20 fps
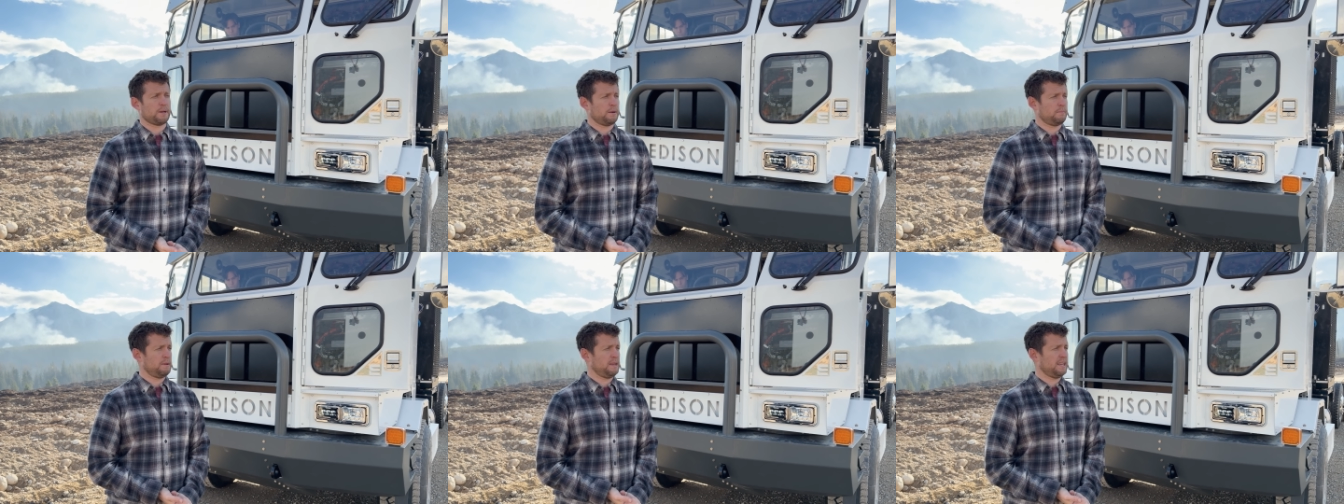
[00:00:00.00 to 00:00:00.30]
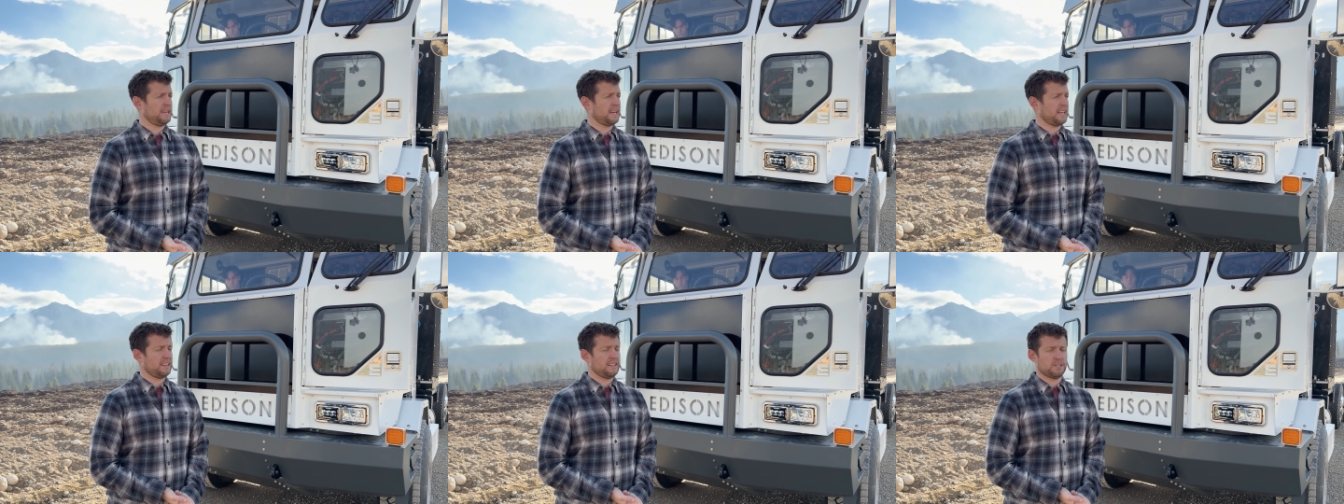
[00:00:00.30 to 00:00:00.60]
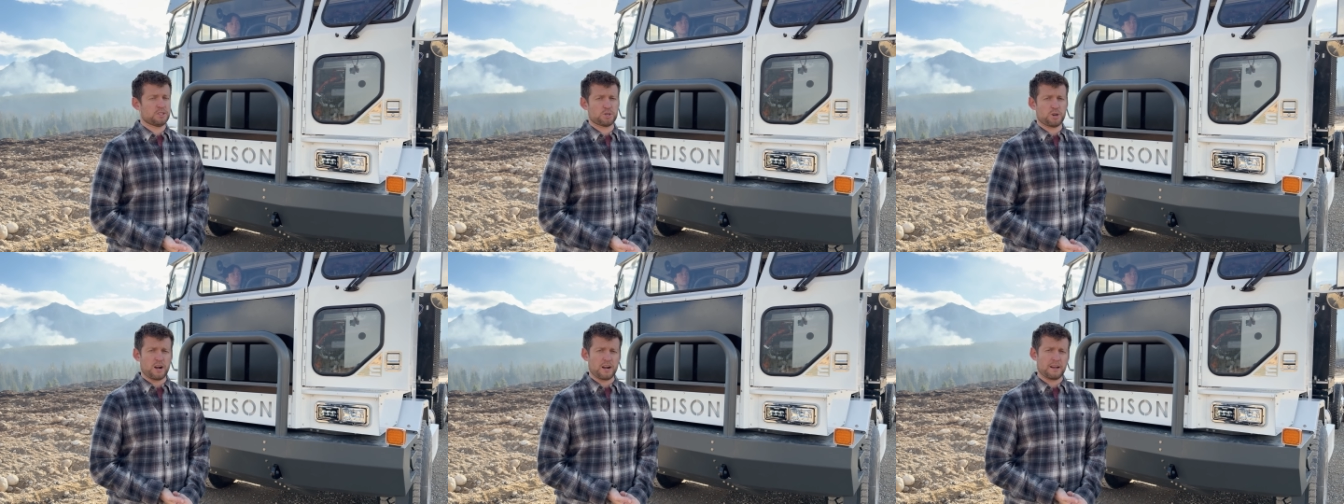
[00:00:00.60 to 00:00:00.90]
going to be getting
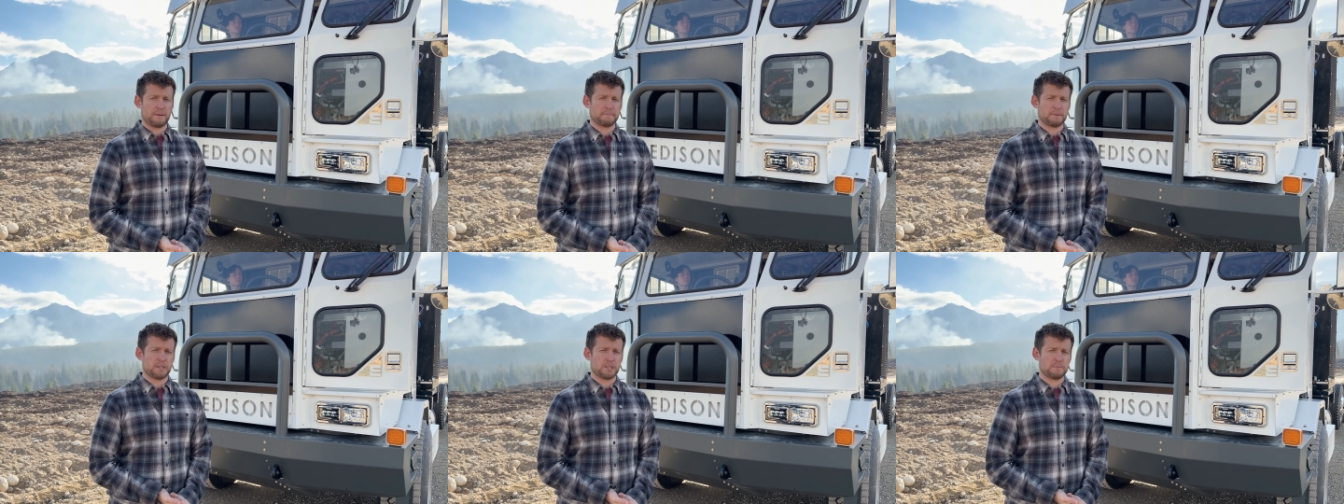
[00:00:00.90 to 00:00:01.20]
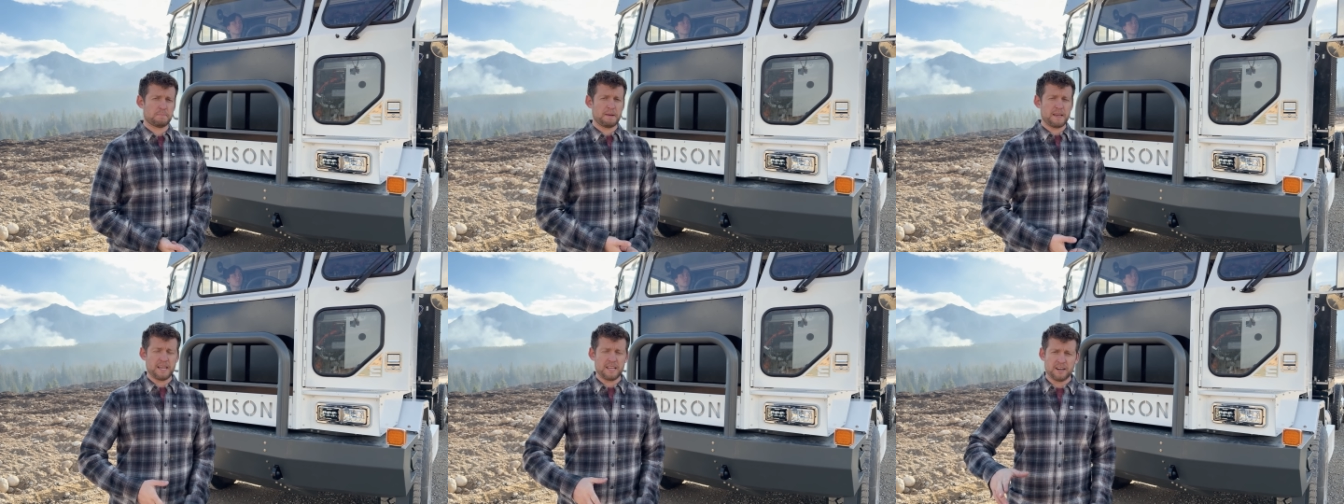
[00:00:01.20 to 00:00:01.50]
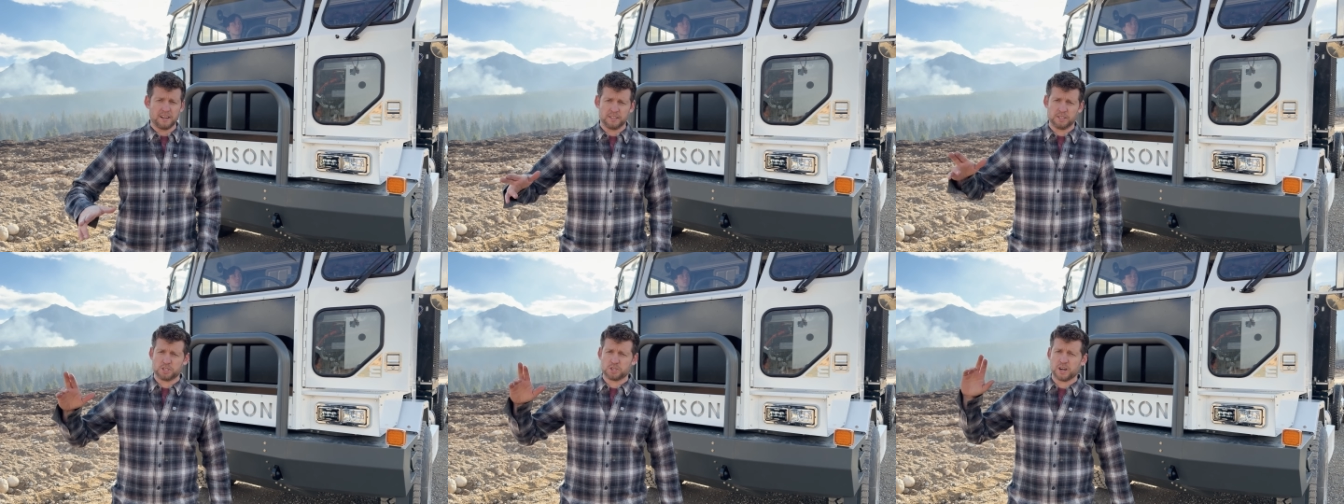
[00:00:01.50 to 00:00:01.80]
this truck up to
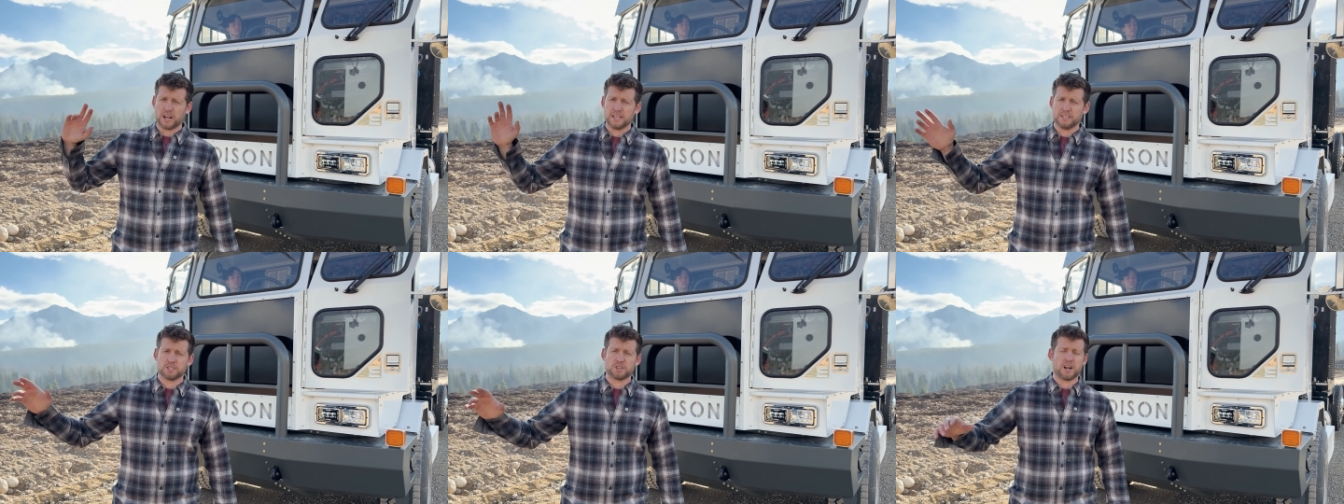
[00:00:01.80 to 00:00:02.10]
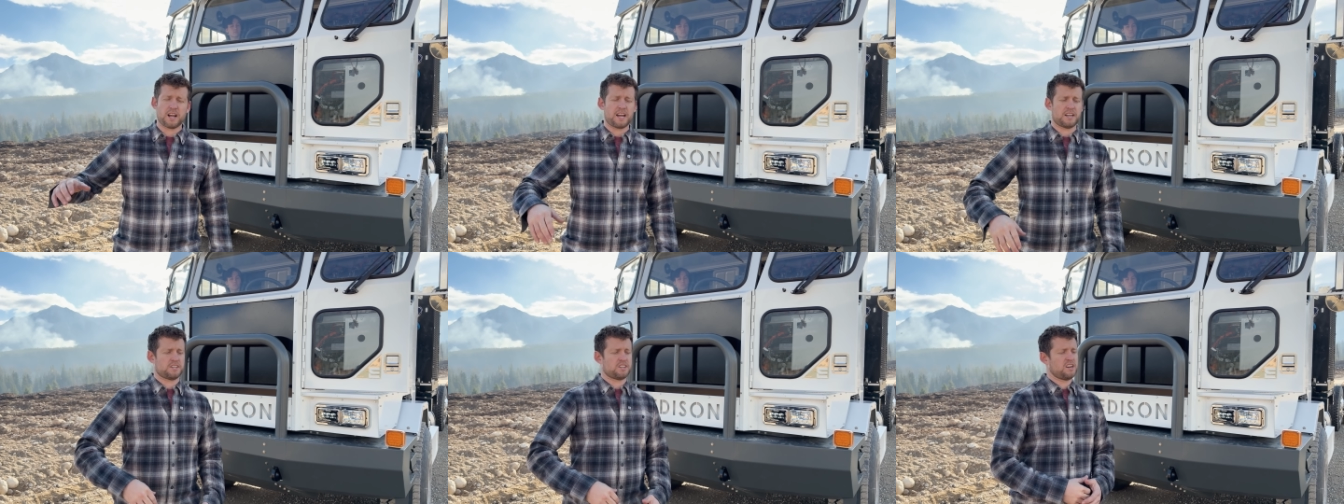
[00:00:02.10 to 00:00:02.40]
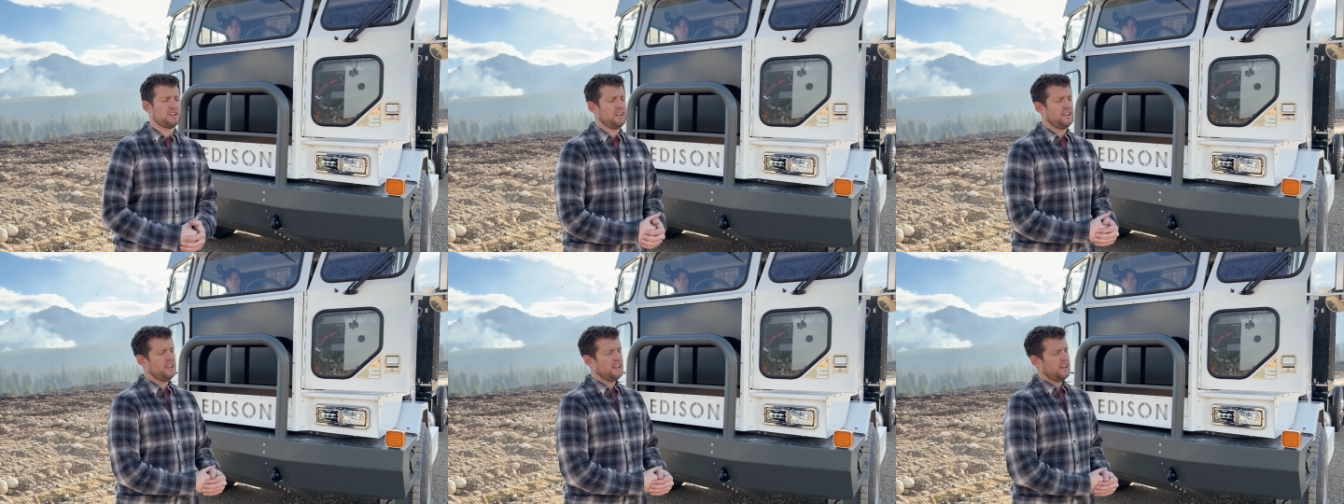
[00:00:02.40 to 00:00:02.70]
speed on the straight stretch.